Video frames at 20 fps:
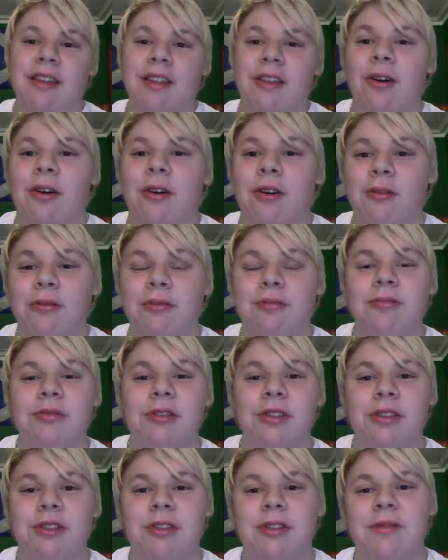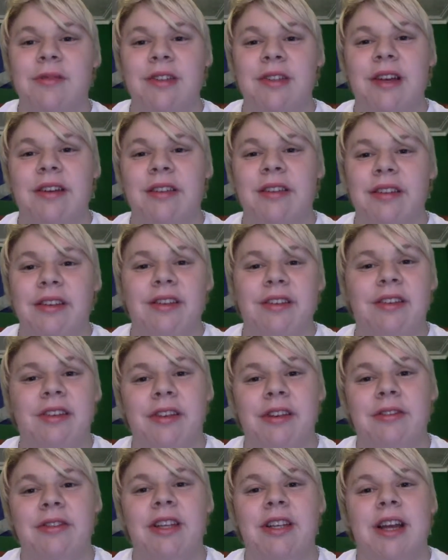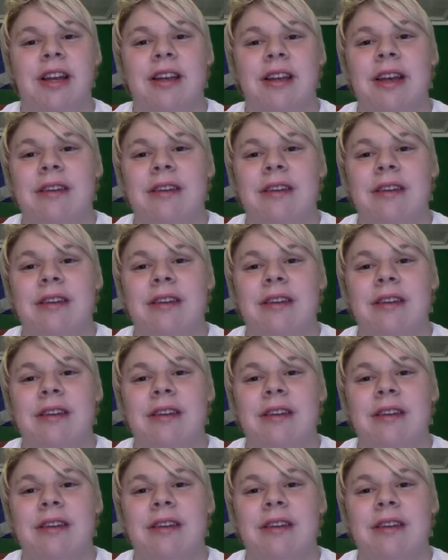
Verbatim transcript: the whole YouTube channel that you should go and check